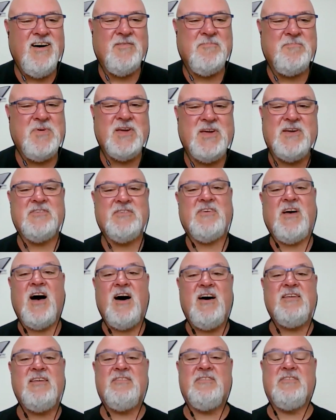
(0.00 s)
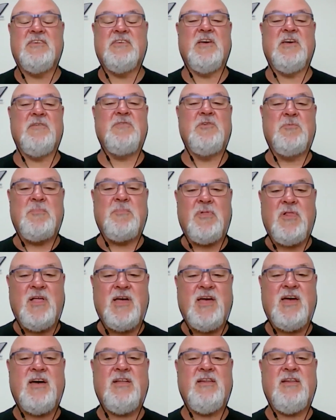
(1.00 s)
because honestly, if you
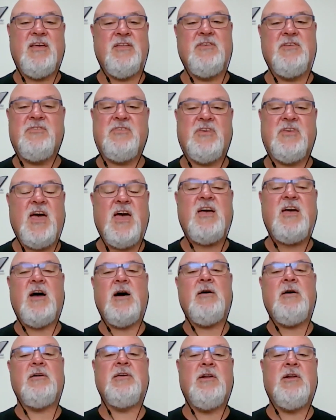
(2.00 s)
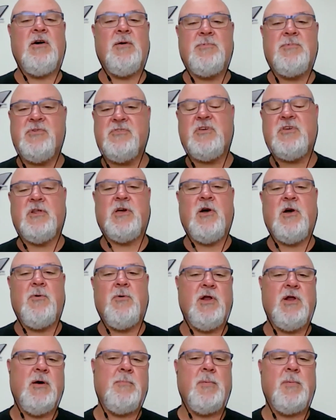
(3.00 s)
plan and you say, hey, I'm just going to go
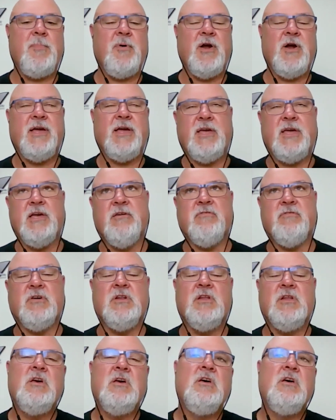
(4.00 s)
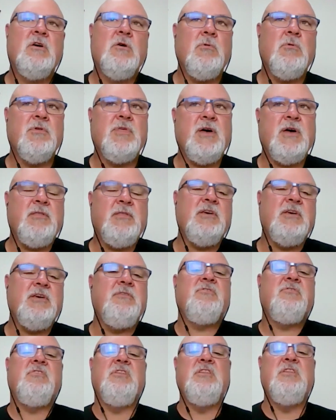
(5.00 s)
in, I'm going to break even. Well, that
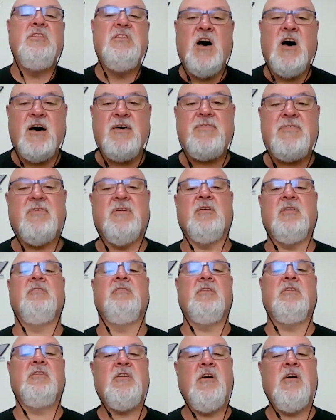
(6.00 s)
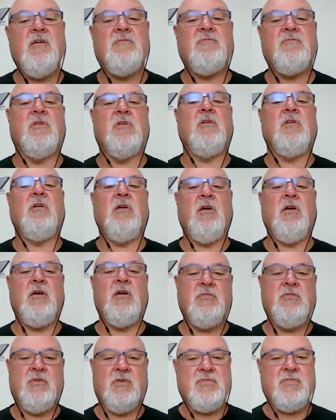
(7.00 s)
leaves nothing to cover
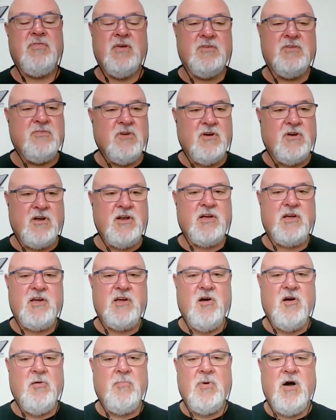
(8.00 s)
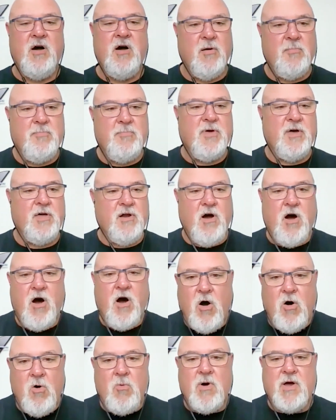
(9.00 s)
the things that are going to come up, that
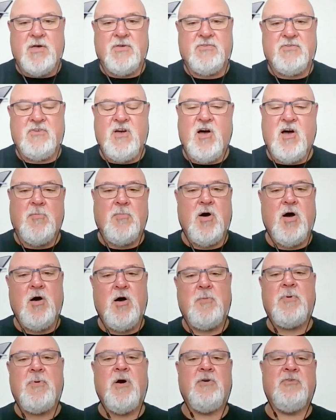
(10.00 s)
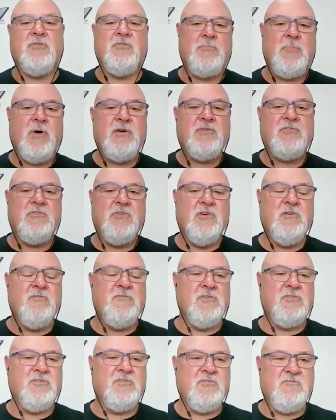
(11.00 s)
always come up, especially if
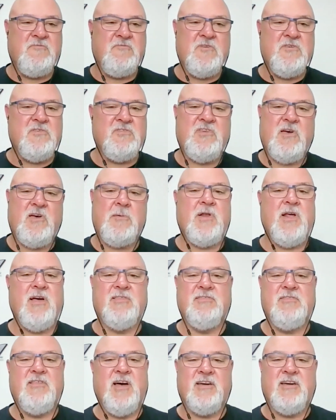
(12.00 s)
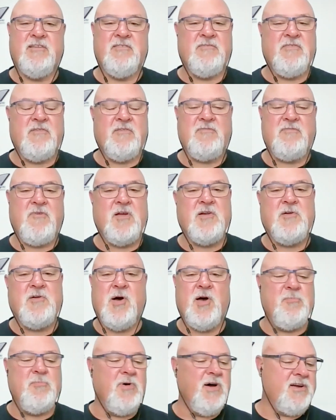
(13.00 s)
it's the first time. And I have a friend of
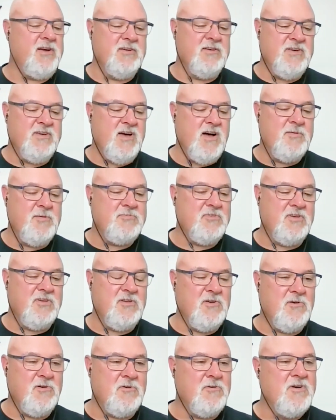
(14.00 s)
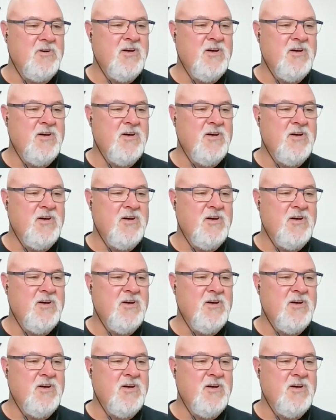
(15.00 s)
mine, Michael Thompson, who